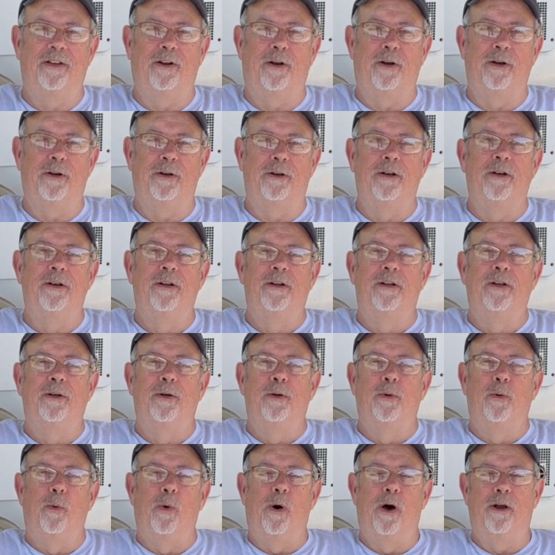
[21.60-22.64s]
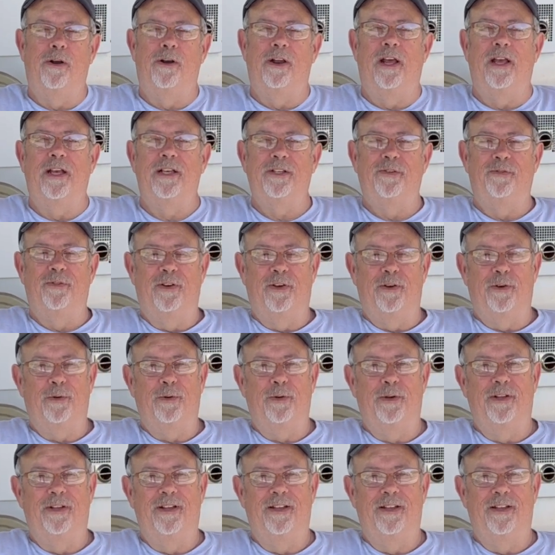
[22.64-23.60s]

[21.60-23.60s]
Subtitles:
our water tank's filled.